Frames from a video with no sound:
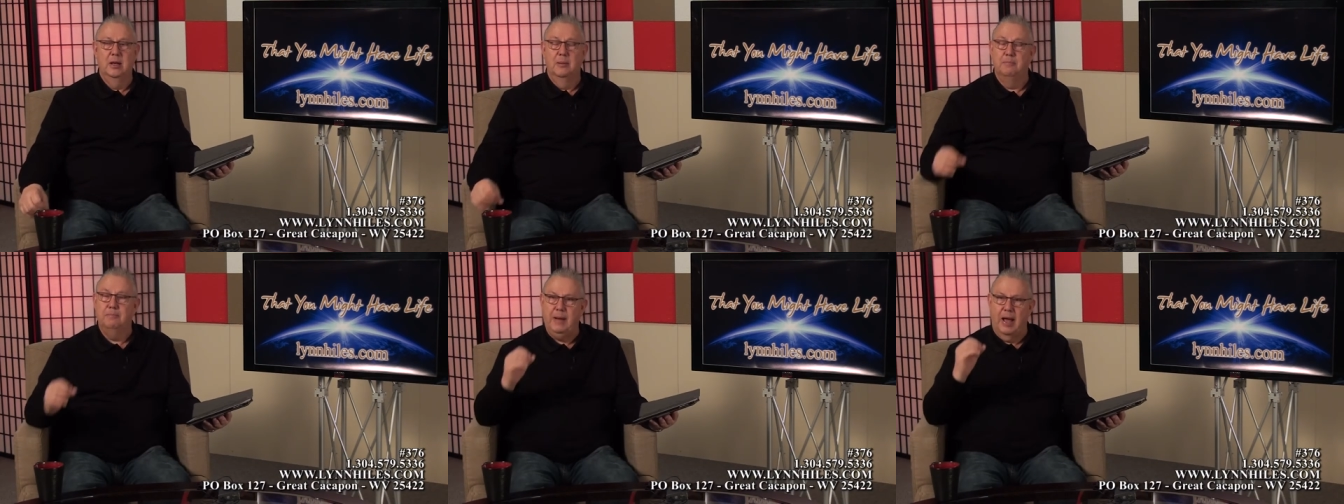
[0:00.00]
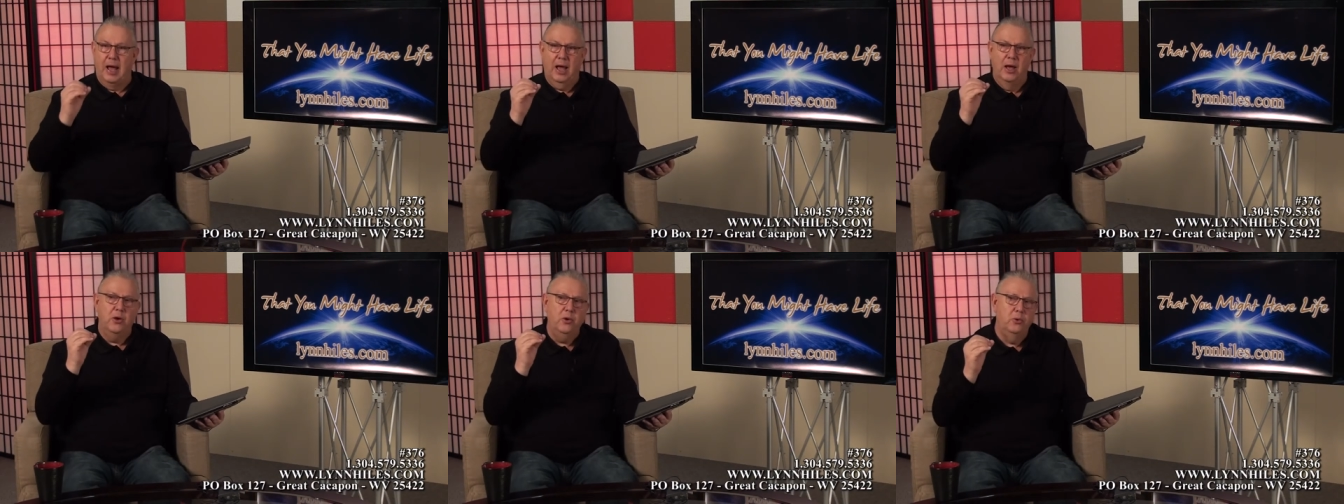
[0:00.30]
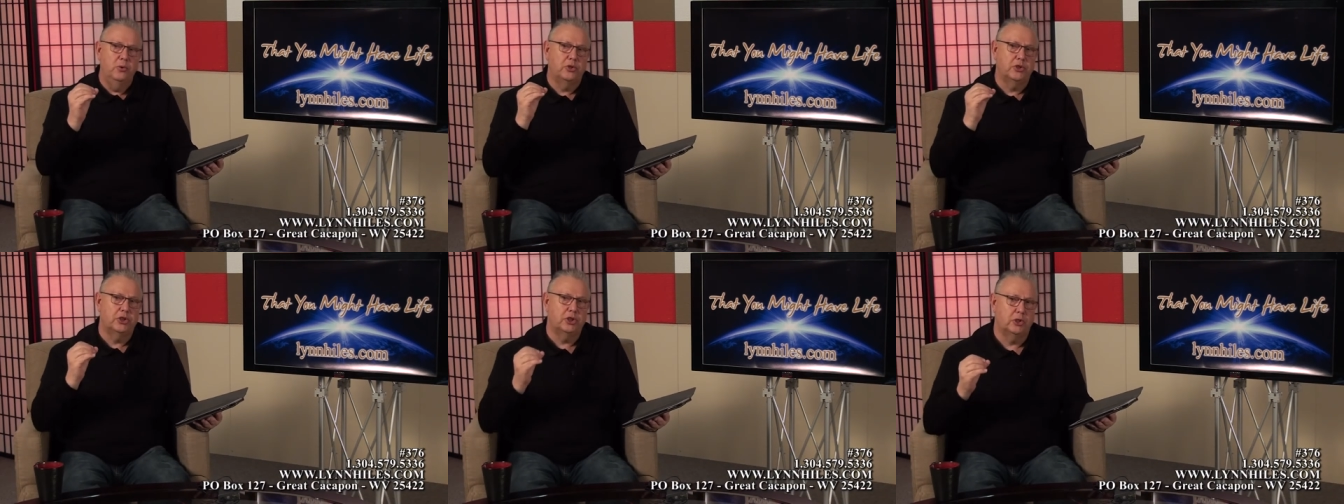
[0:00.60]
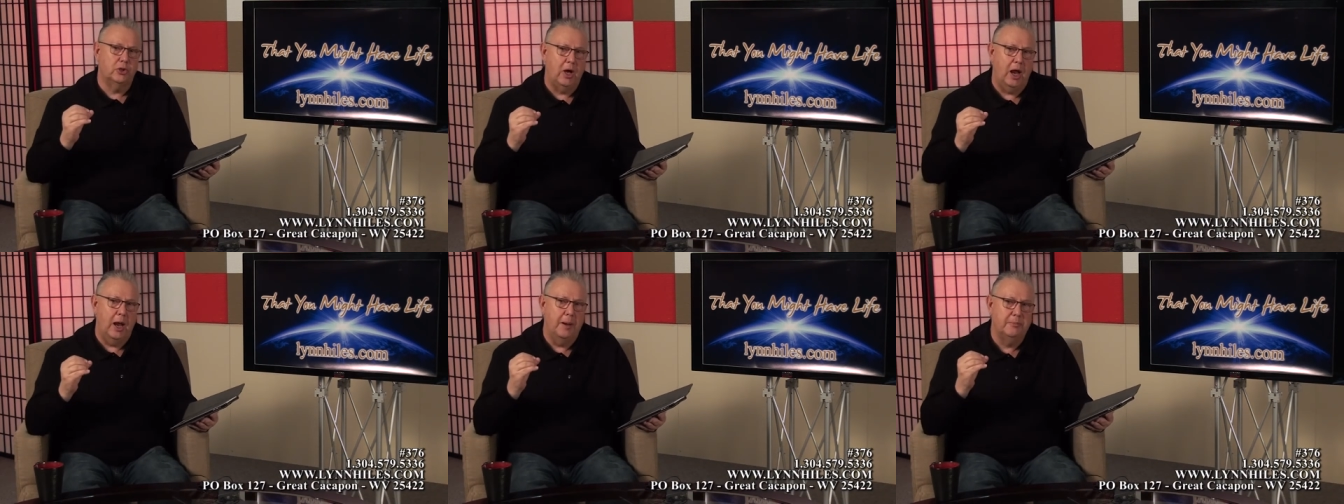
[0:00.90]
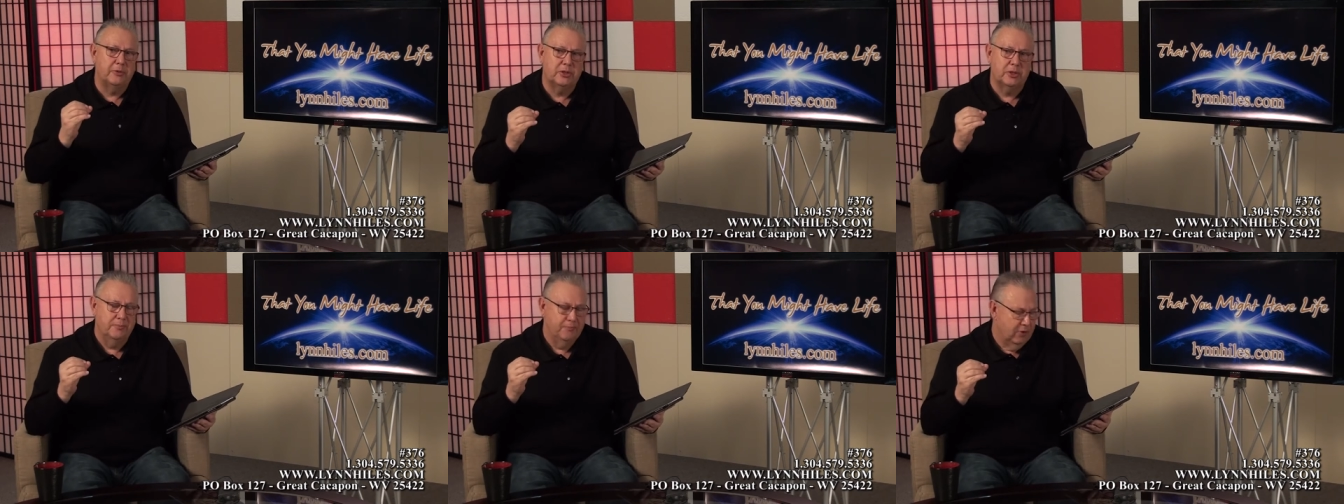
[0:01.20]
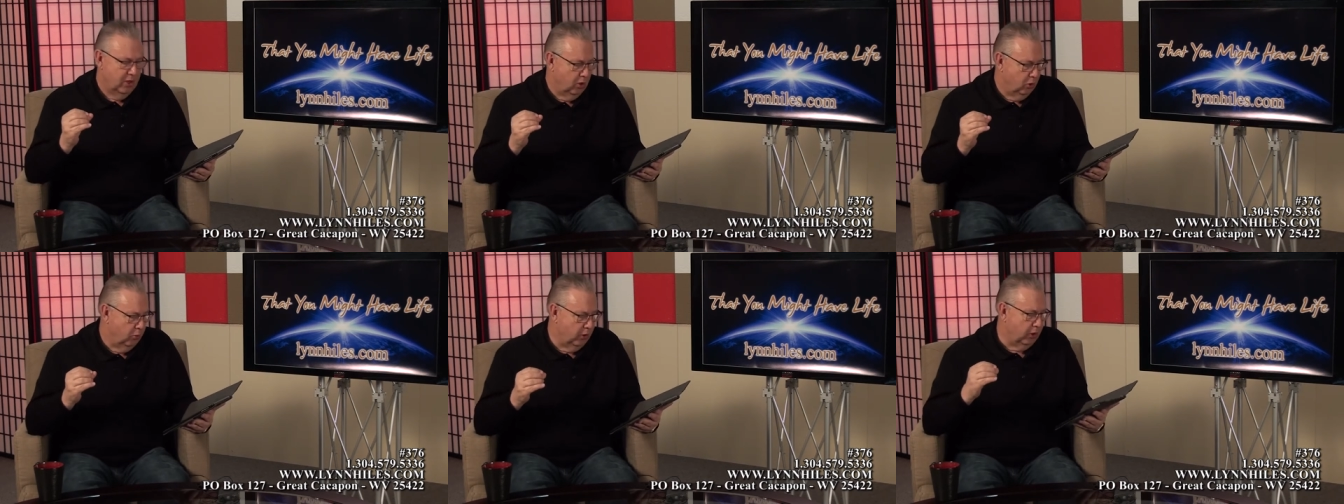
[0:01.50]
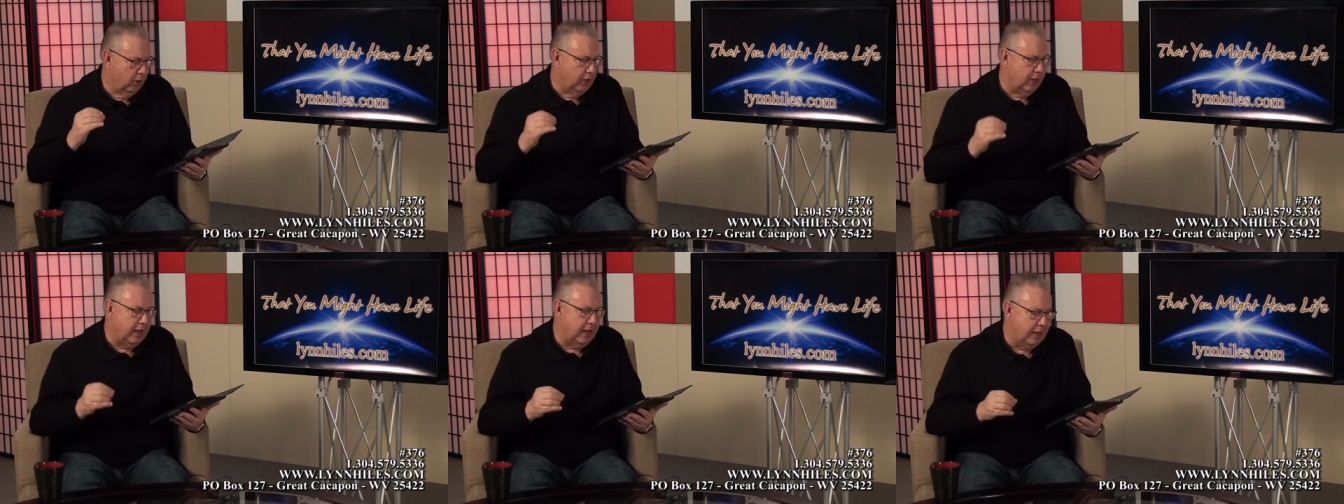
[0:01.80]
by whose stripes
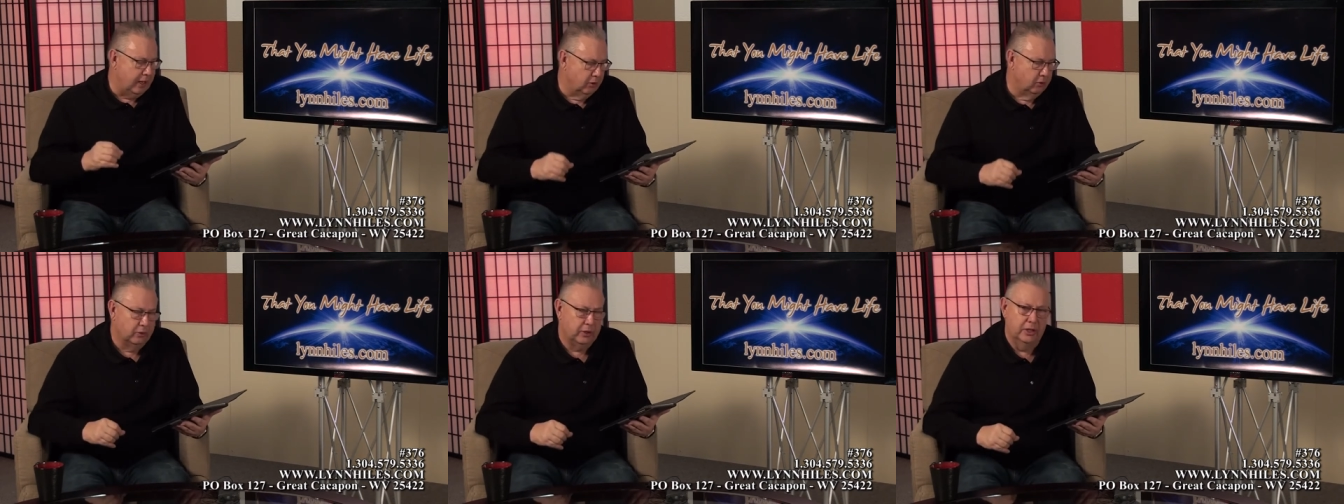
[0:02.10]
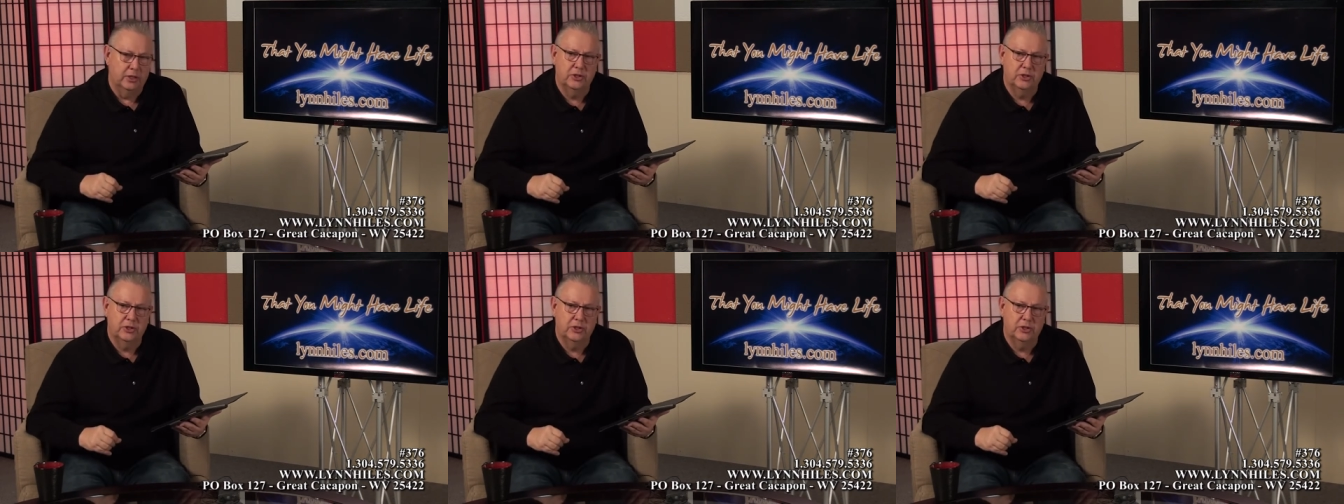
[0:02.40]
we are healed.